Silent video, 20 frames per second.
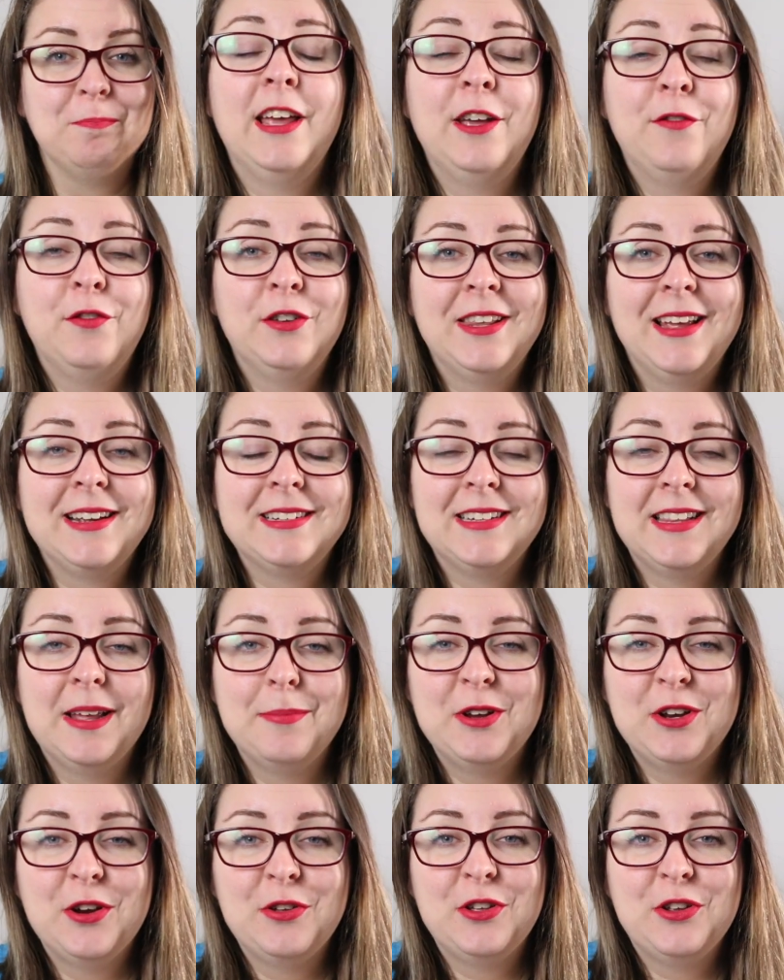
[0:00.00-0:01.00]
If you'd like to let
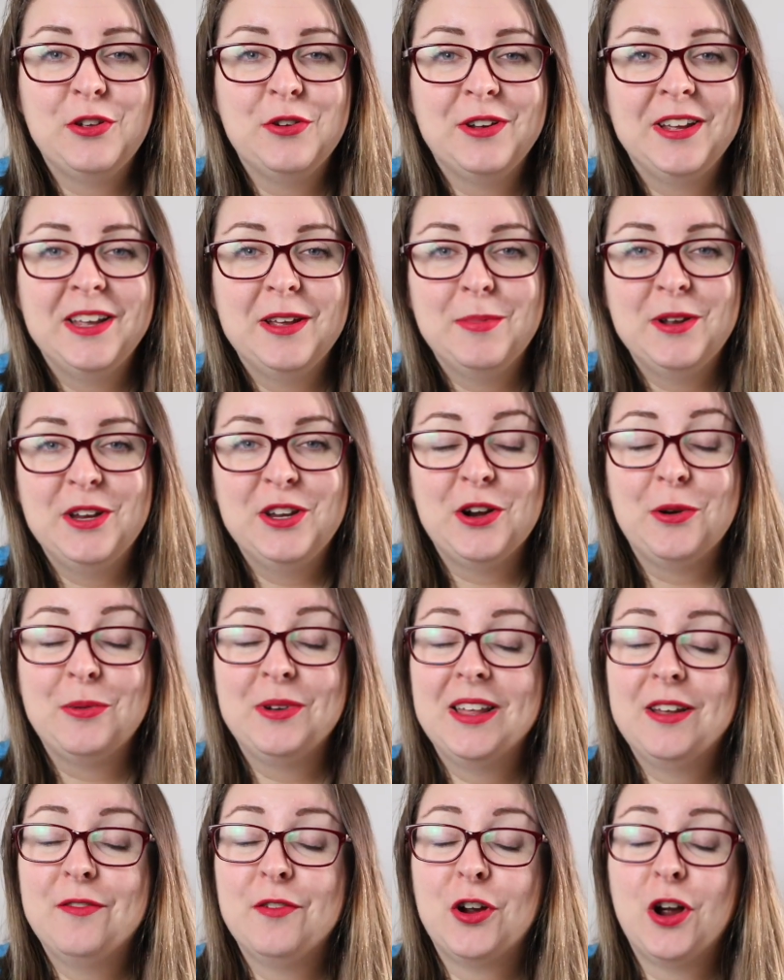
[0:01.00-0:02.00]
me know that you're here but you don't want
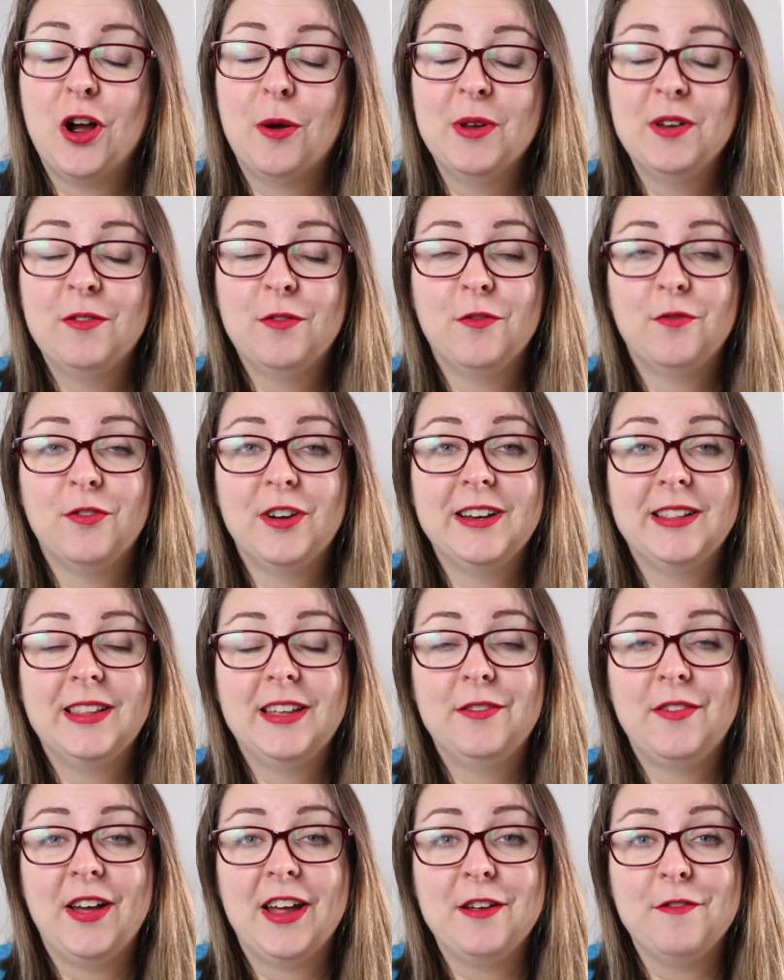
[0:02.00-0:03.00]
to leave a comment, feel free to
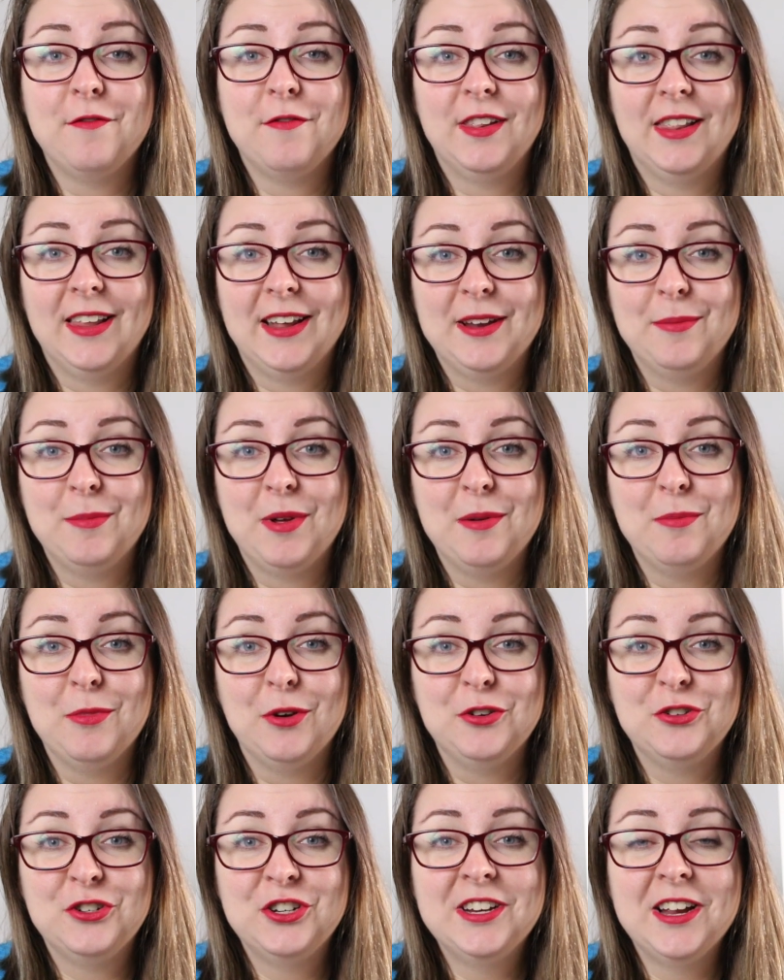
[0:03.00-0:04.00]
leave a flame
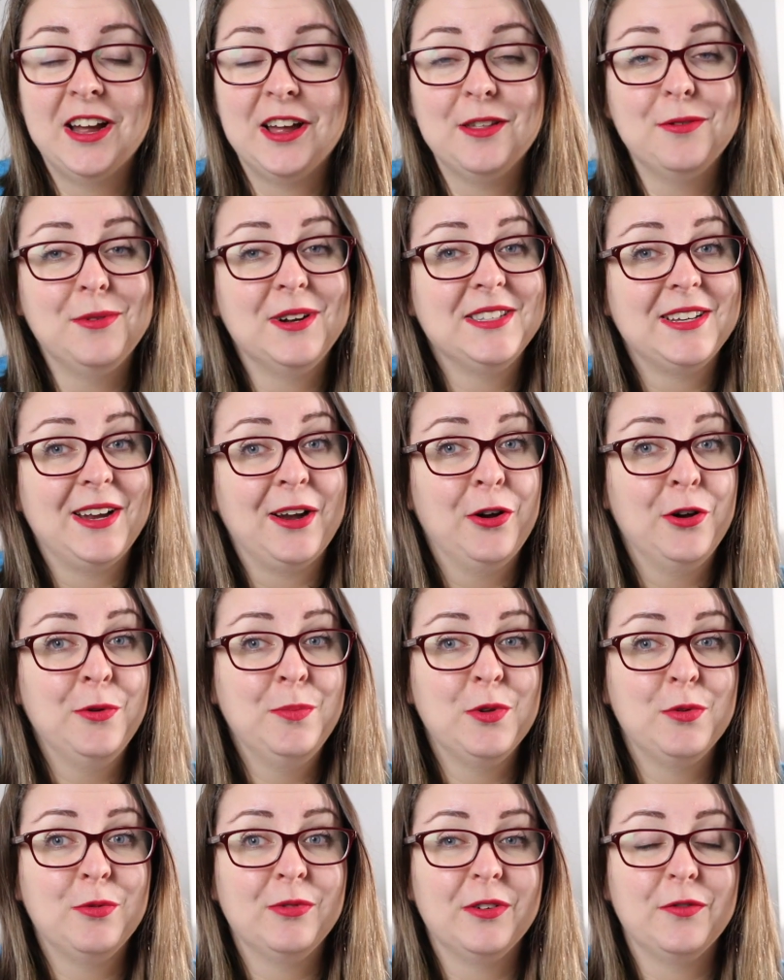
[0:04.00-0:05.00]
emoji. Otherwise, I hope
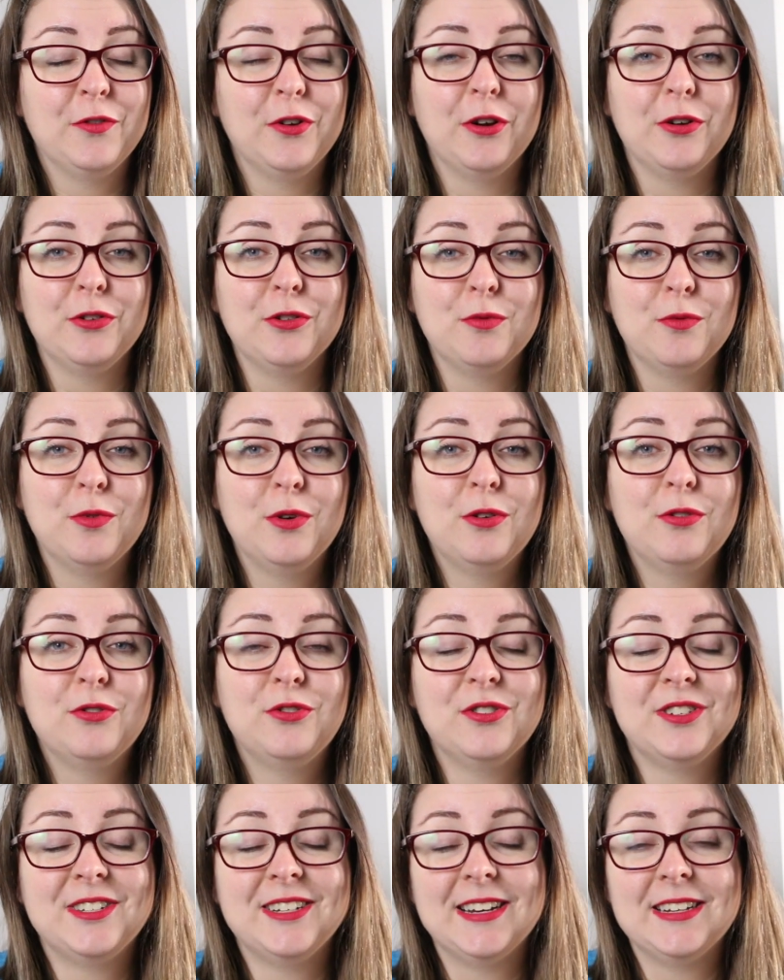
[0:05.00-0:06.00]
that wherever you are in the world,
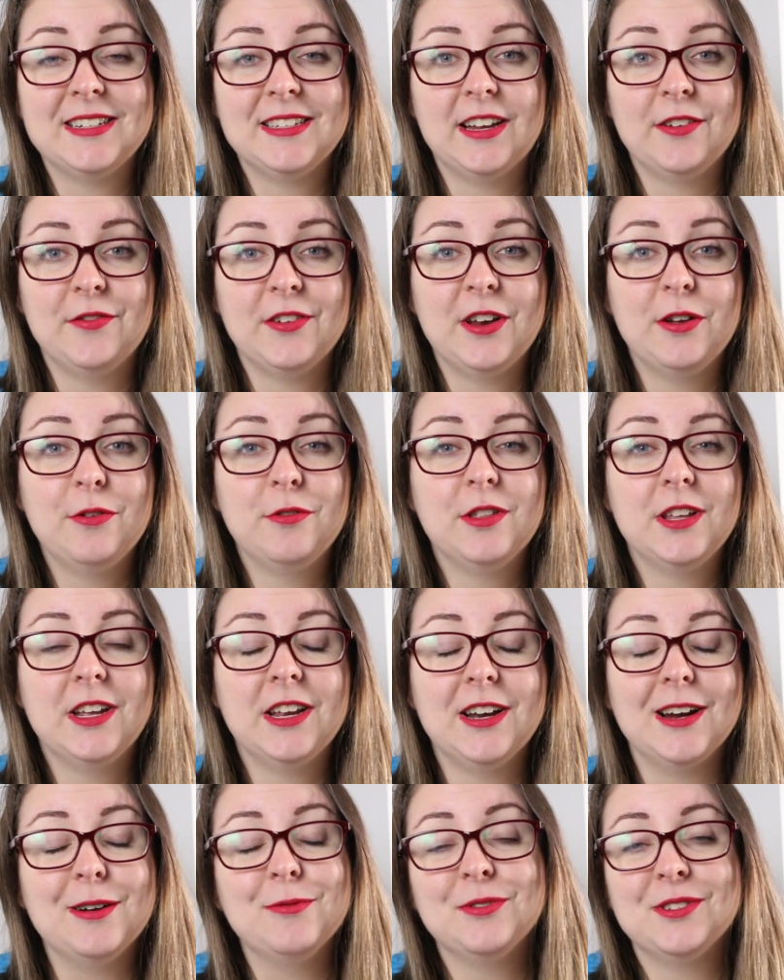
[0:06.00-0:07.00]
you're staying safe and healthy,
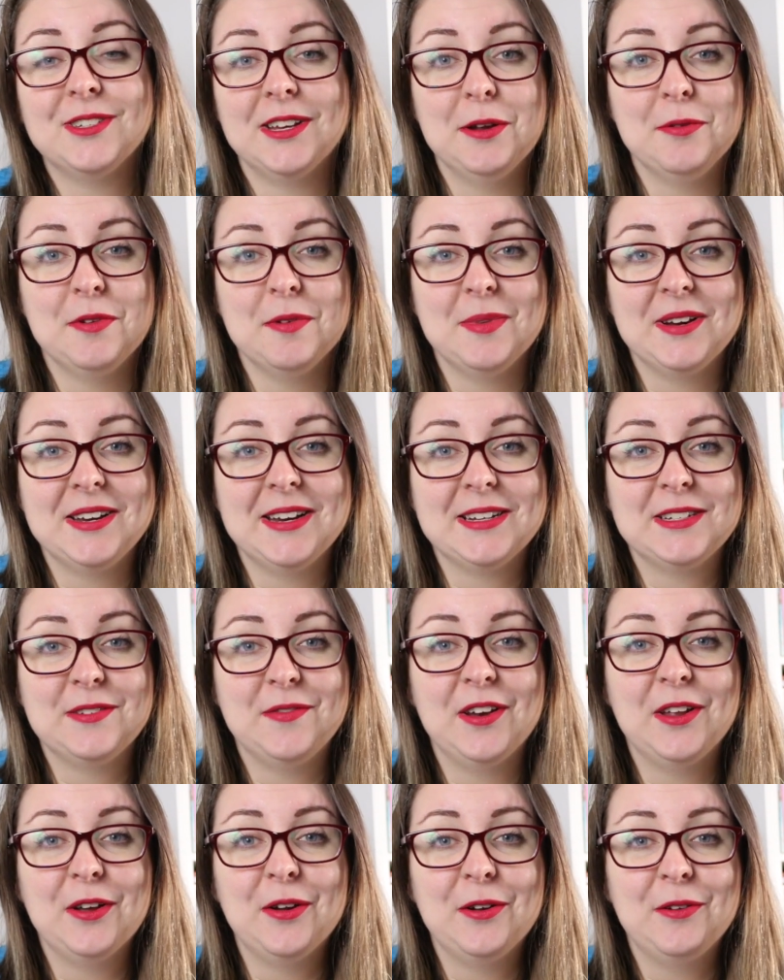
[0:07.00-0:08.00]
and I will see you in my next
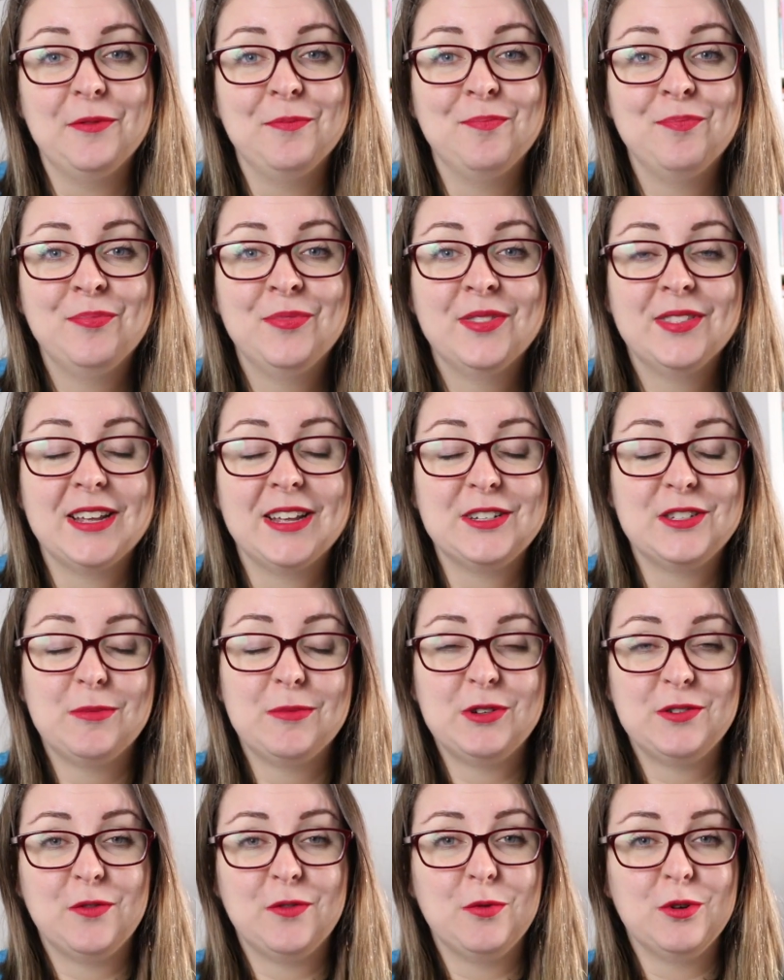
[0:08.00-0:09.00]
video. Thanks so
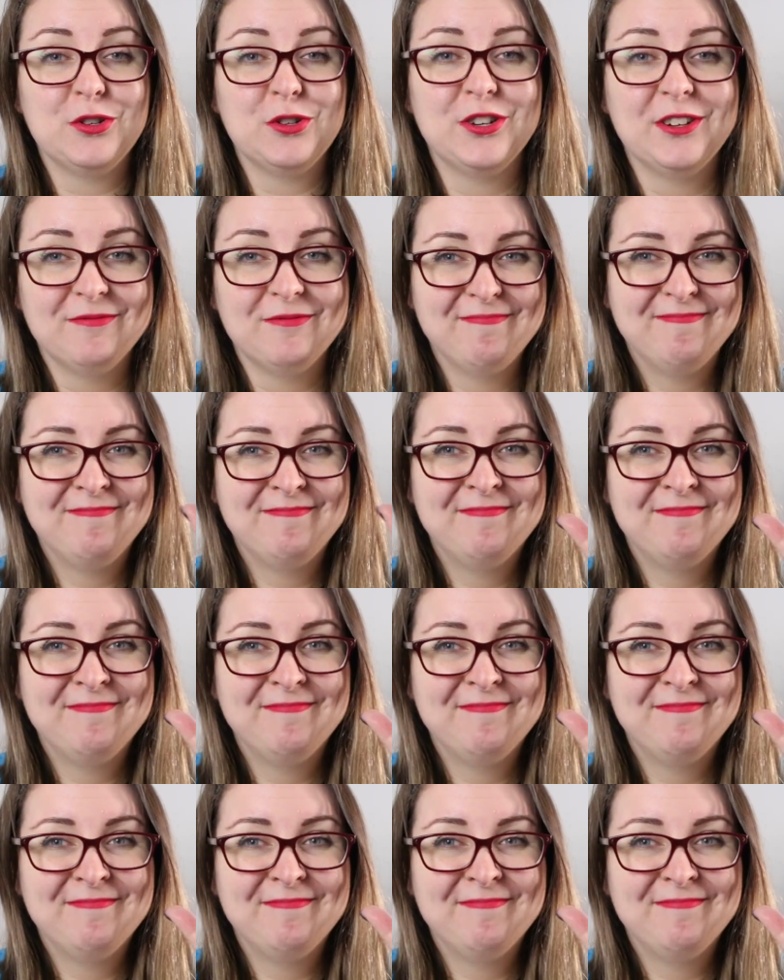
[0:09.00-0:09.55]
much for watching.